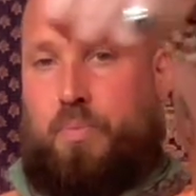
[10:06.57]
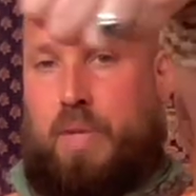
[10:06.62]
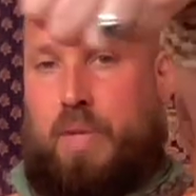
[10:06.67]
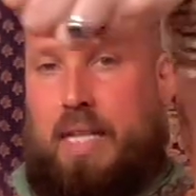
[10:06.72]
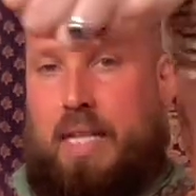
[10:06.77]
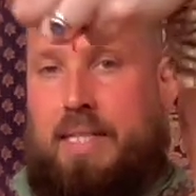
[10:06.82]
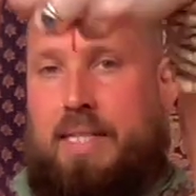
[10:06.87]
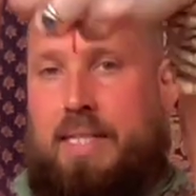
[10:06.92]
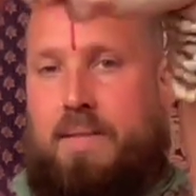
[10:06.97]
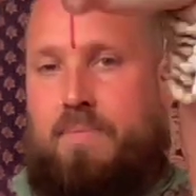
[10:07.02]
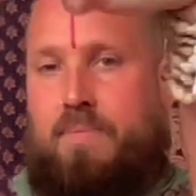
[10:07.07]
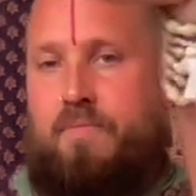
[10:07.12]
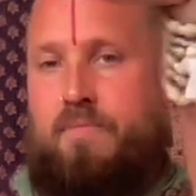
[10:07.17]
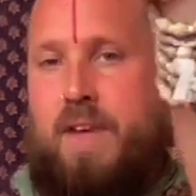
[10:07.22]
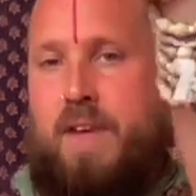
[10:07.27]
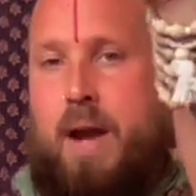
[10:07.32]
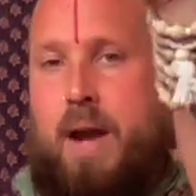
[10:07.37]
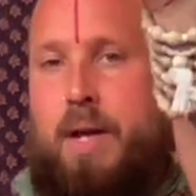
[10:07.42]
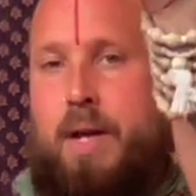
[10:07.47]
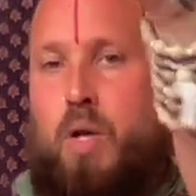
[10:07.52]
It's
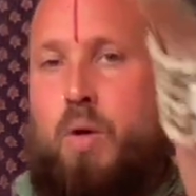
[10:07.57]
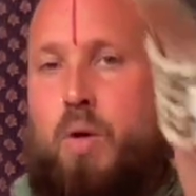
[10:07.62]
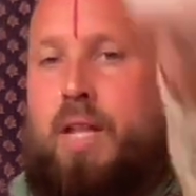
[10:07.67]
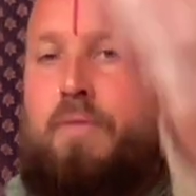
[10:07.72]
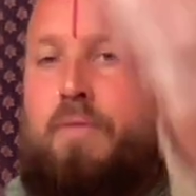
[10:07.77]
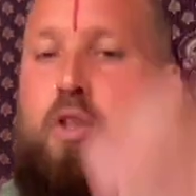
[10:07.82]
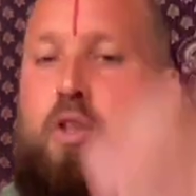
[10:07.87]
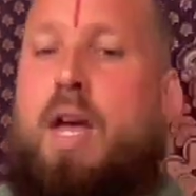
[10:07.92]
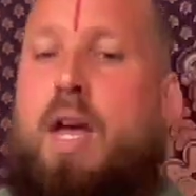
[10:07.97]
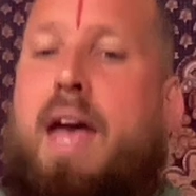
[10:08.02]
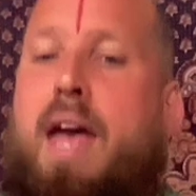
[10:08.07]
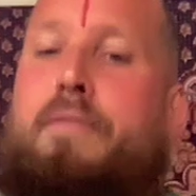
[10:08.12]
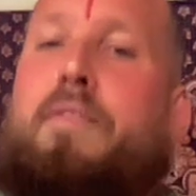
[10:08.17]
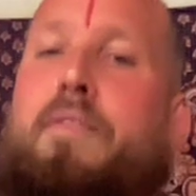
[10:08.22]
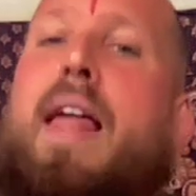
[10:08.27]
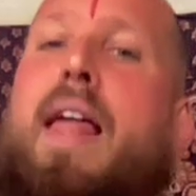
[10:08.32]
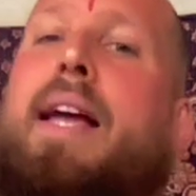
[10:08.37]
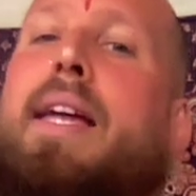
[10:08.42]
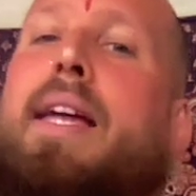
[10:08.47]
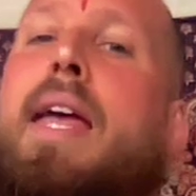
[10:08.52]
very good if you have
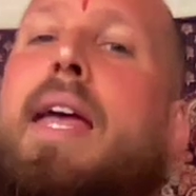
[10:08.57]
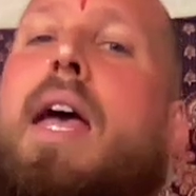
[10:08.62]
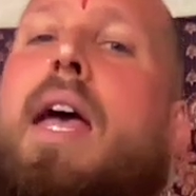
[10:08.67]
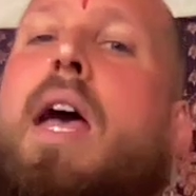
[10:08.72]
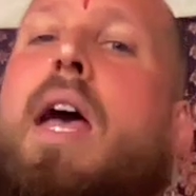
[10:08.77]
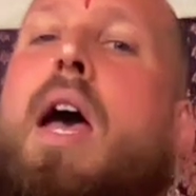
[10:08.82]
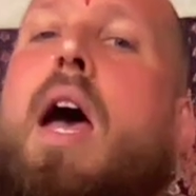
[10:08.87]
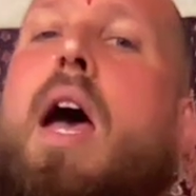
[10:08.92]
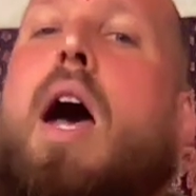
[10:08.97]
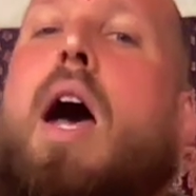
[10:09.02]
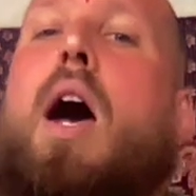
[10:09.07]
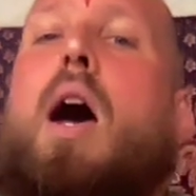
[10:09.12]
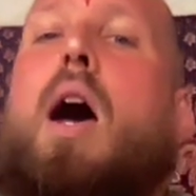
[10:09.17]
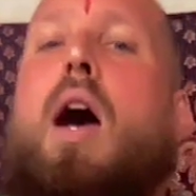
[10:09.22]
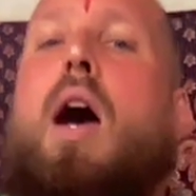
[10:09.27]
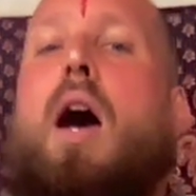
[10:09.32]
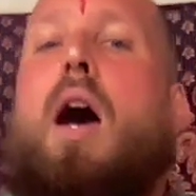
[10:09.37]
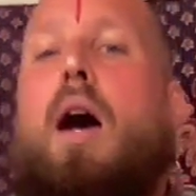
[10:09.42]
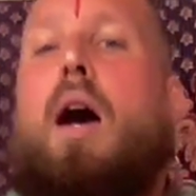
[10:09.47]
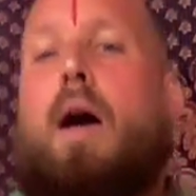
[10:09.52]
like
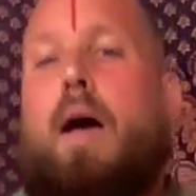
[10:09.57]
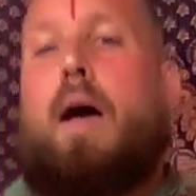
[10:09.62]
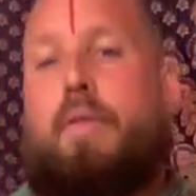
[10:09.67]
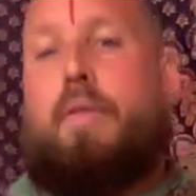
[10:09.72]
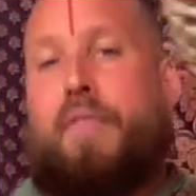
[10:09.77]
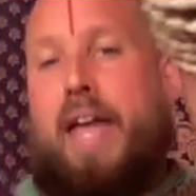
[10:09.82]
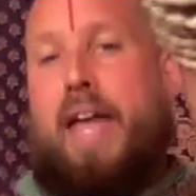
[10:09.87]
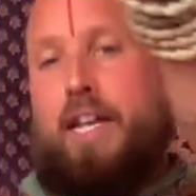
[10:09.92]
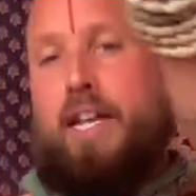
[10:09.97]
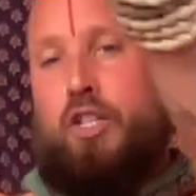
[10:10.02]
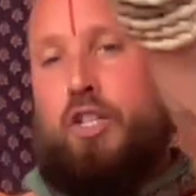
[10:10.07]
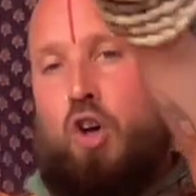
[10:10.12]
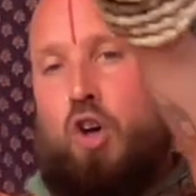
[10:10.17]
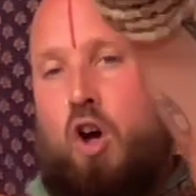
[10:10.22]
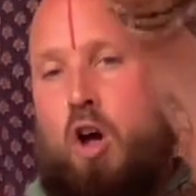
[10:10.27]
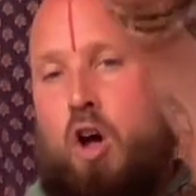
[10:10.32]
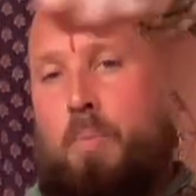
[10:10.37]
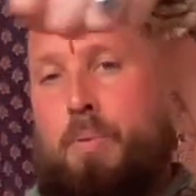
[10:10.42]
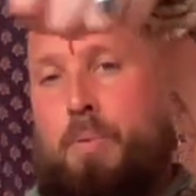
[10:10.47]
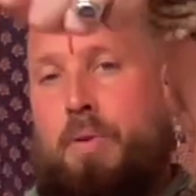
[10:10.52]
a day
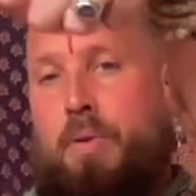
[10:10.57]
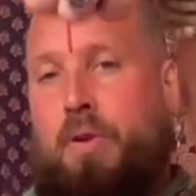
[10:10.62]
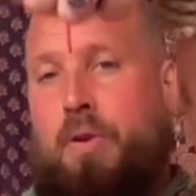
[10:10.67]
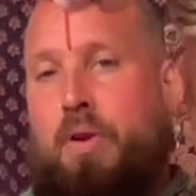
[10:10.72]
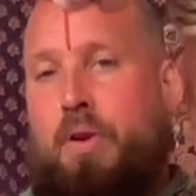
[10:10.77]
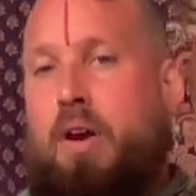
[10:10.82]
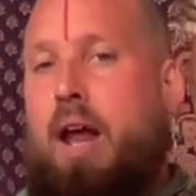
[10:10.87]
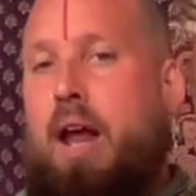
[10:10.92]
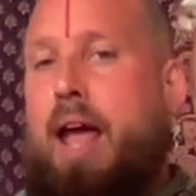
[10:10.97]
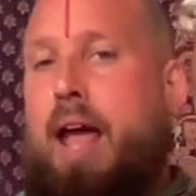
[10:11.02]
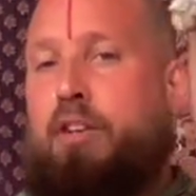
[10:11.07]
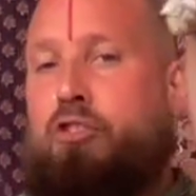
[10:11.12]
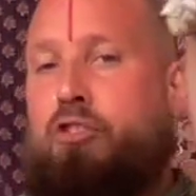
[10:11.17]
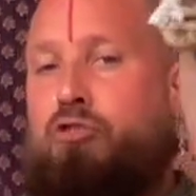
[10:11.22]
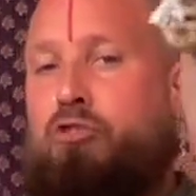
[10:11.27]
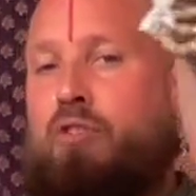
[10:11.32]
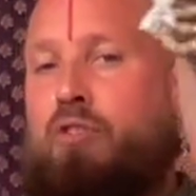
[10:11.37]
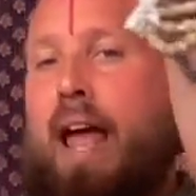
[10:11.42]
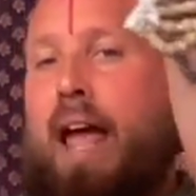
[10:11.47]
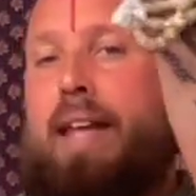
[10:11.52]
job and you
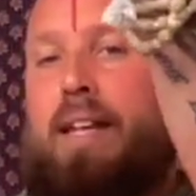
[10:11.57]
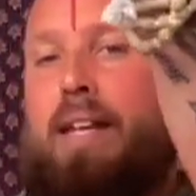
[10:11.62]
write